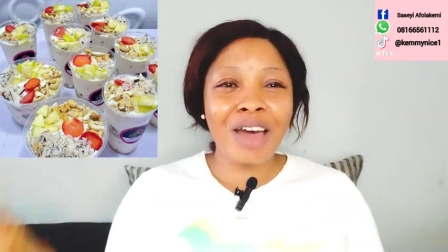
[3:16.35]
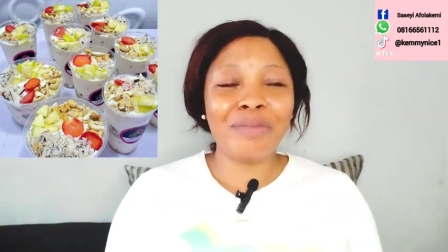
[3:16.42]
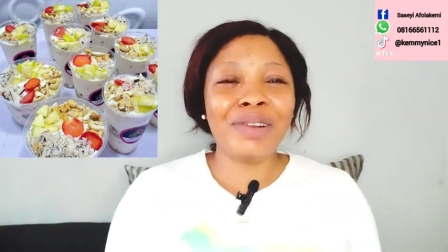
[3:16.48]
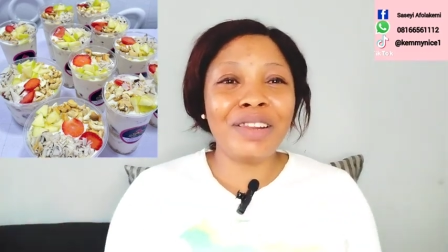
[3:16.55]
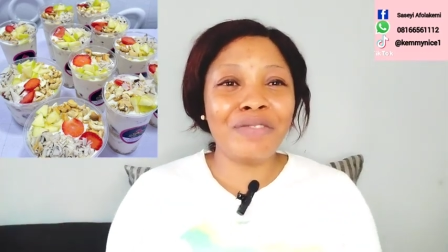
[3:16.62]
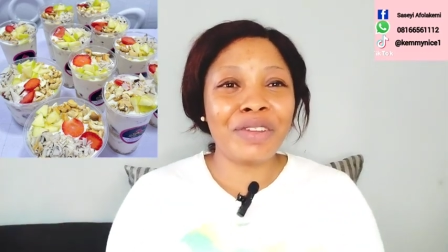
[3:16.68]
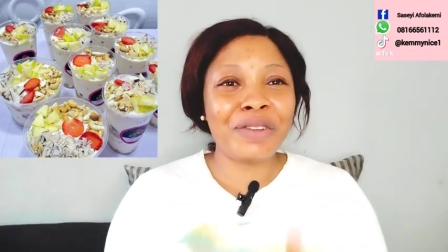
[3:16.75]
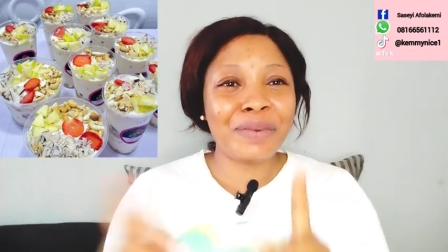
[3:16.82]
i'll
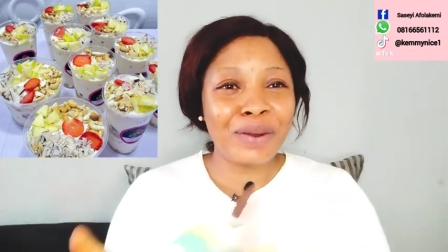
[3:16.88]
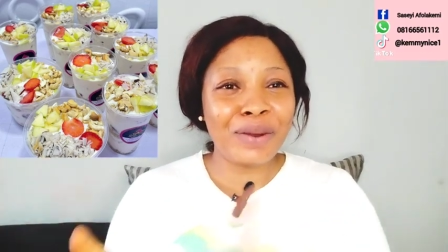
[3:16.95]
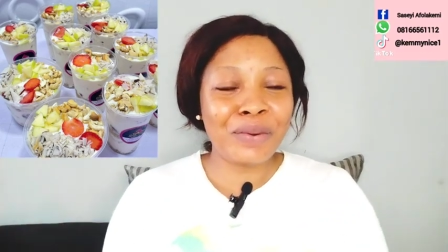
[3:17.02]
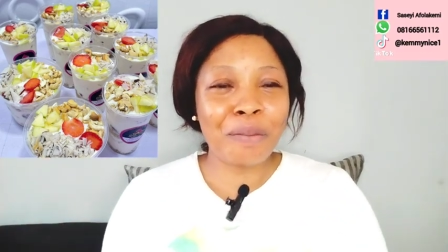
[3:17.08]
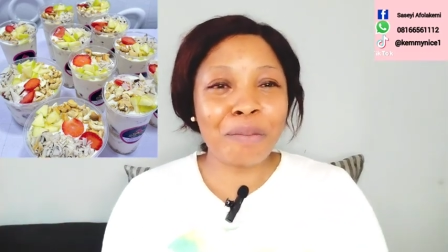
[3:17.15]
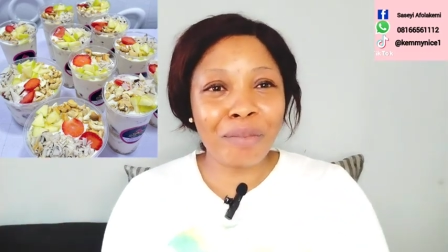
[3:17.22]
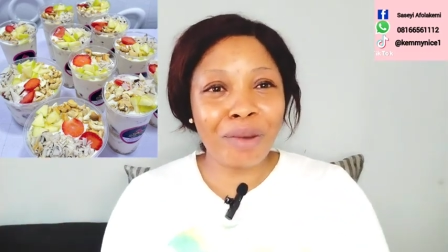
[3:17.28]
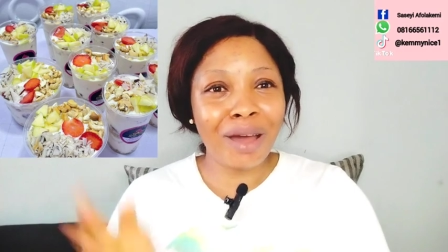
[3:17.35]
be leaving my
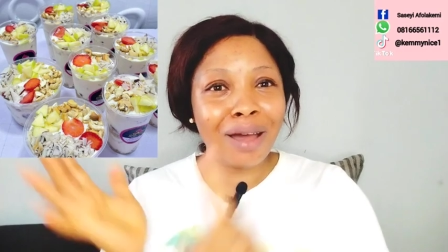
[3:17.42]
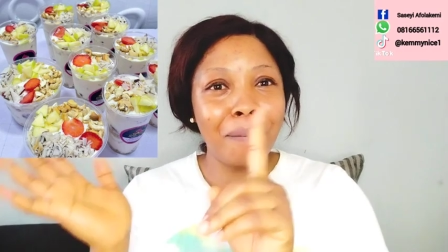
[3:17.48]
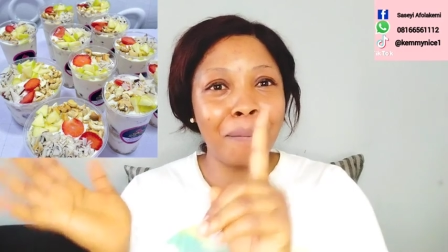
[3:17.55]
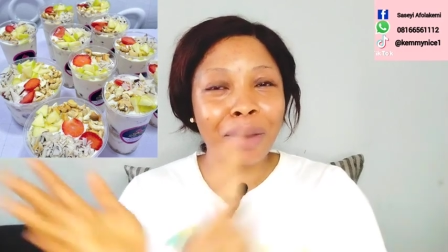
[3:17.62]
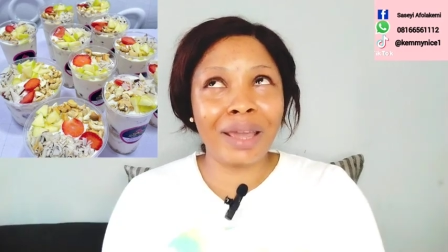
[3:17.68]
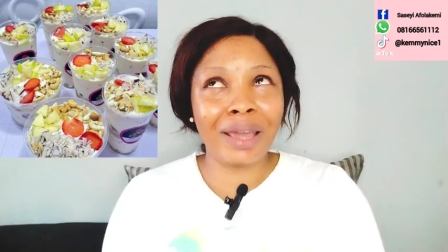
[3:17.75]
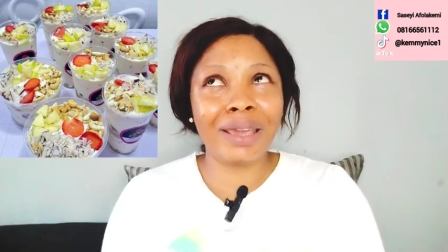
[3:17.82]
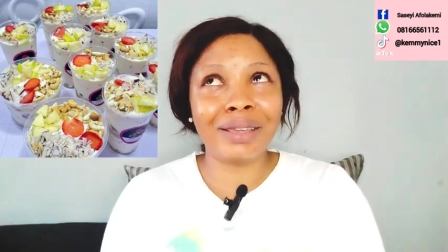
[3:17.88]

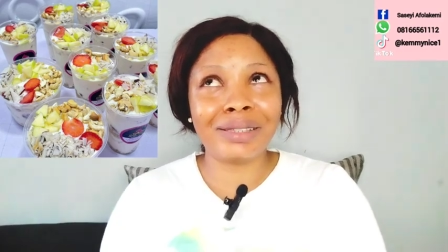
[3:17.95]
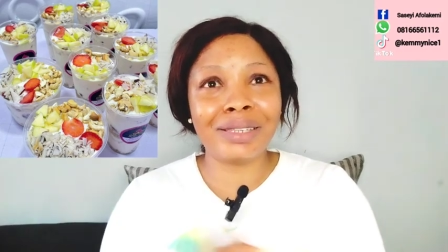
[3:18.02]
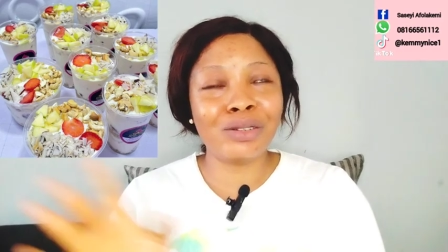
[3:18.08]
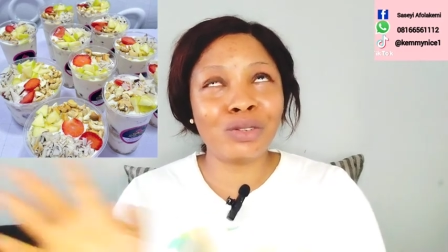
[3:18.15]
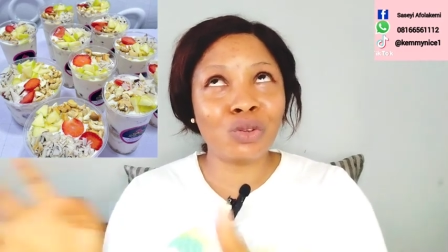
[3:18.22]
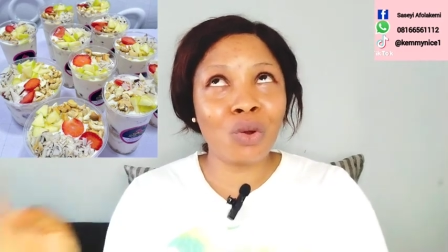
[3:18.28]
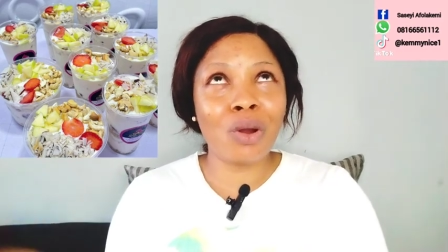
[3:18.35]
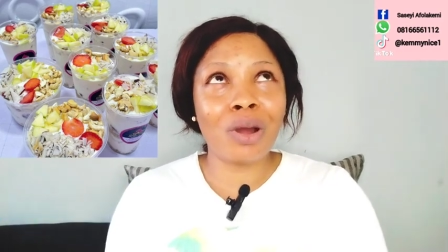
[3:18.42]
number my
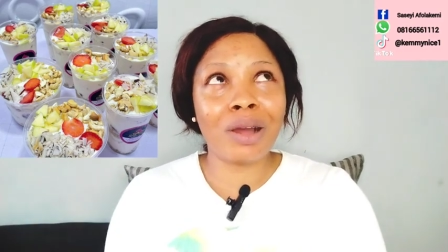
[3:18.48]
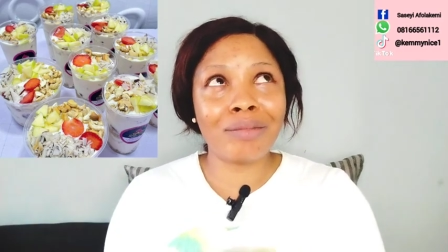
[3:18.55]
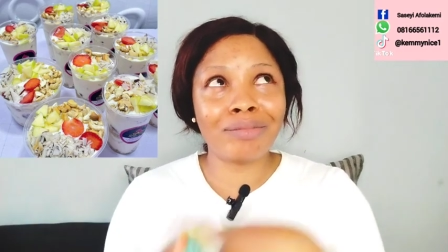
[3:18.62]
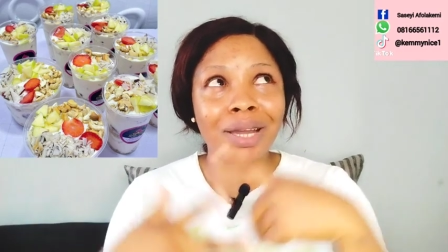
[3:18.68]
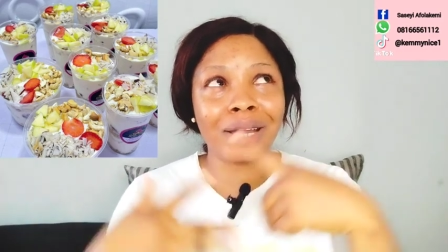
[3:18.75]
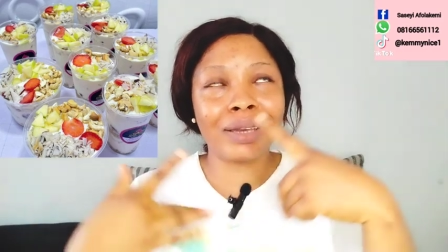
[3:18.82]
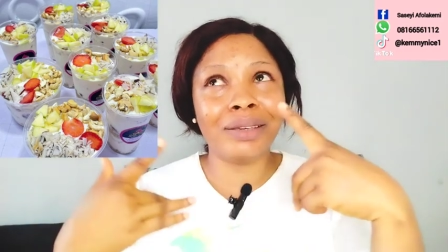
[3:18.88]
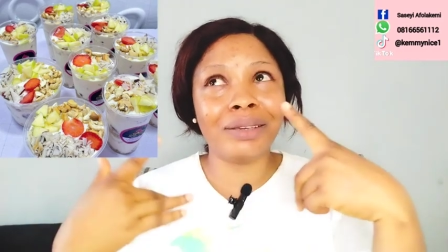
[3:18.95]

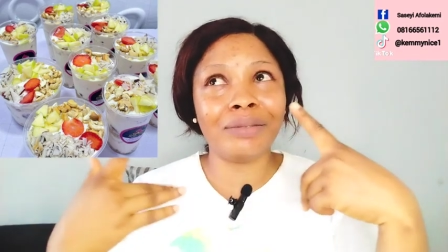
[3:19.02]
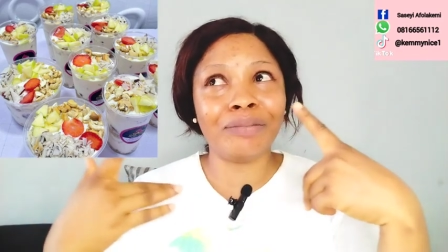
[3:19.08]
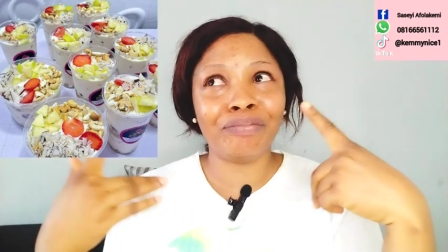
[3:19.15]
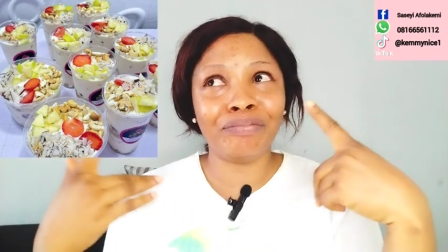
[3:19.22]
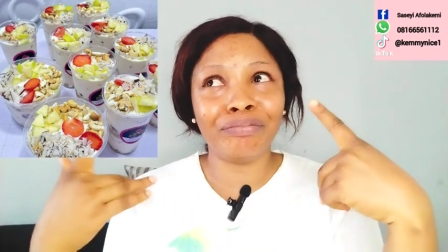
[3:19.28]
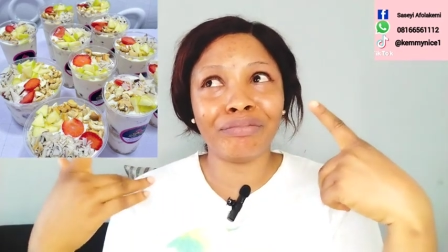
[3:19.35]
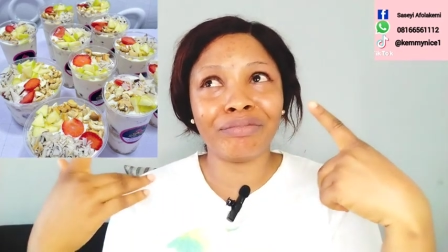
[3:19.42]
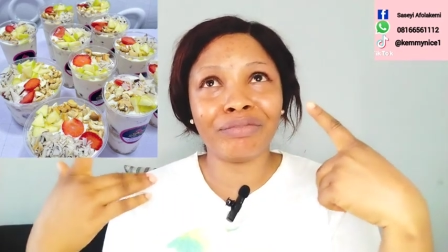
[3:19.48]
tiktok my
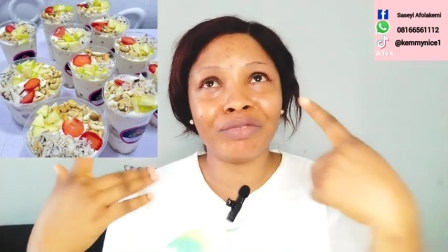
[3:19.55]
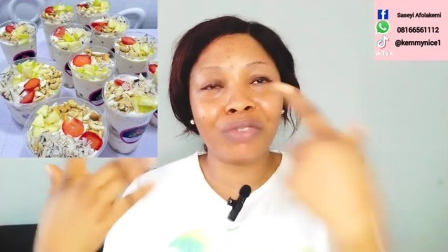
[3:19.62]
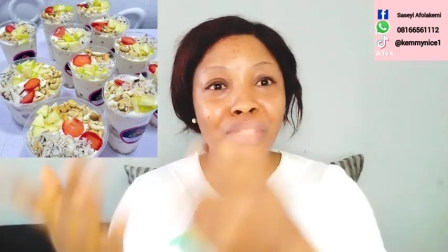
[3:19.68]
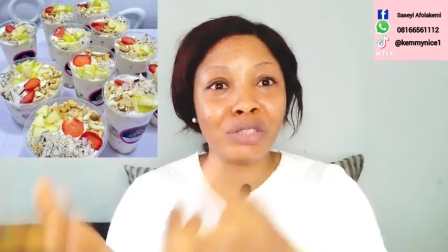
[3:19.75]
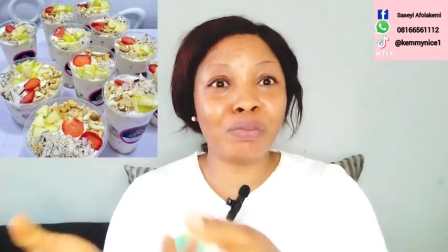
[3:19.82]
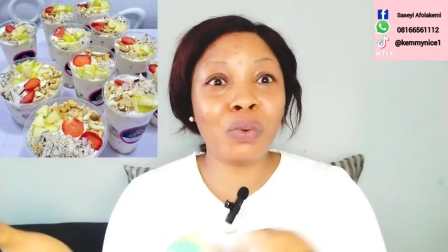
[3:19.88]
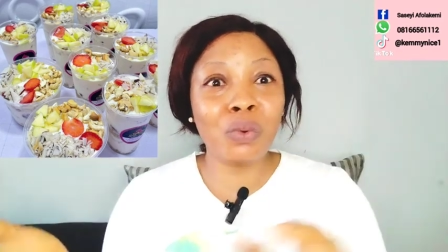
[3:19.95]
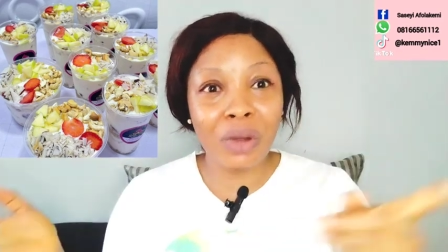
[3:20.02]

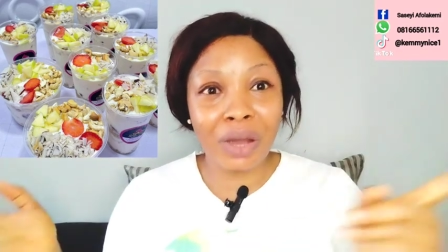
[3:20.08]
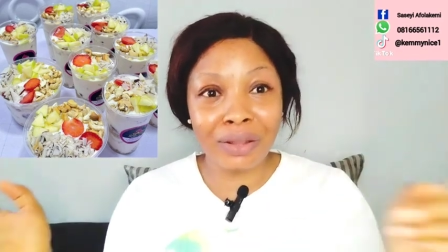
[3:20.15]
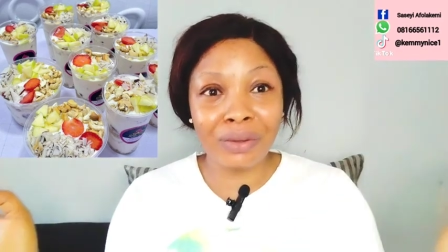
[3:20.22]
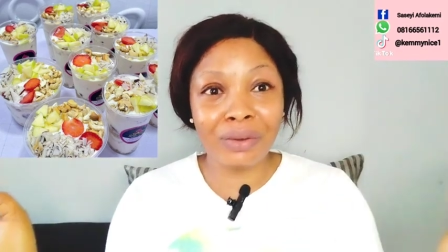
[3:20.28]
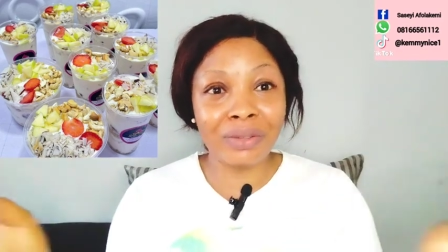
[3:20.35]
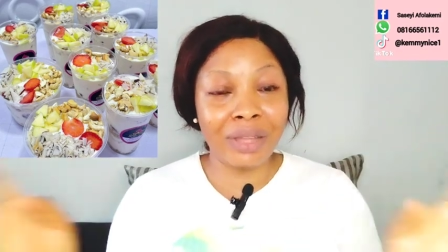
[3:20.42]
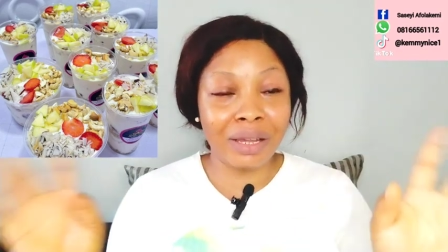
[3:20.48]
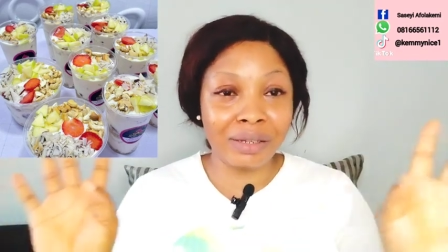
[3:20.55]
Facebook,
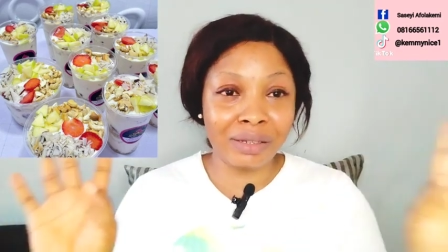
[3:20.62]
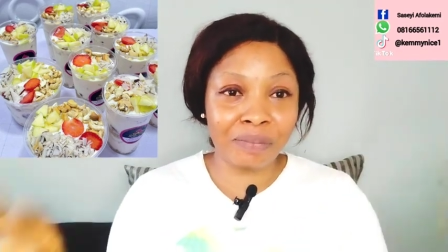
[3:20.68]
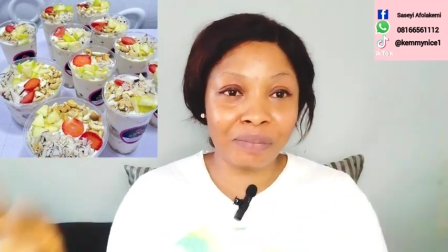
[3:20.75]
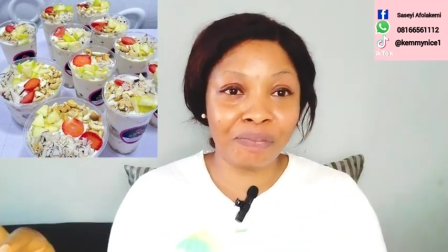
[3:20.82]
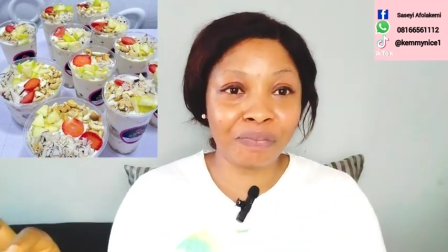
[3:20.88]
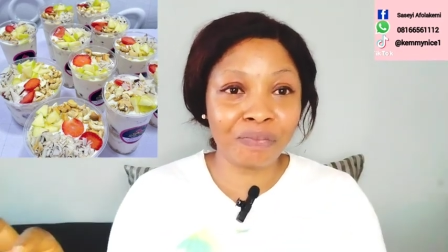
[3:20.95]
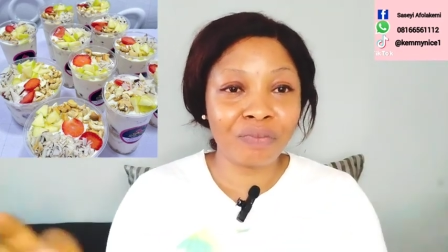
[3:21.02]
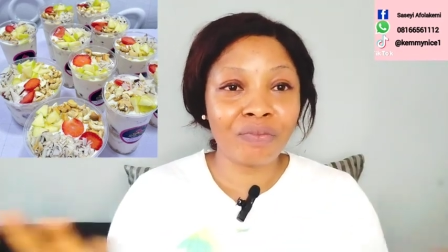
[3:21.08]
and all that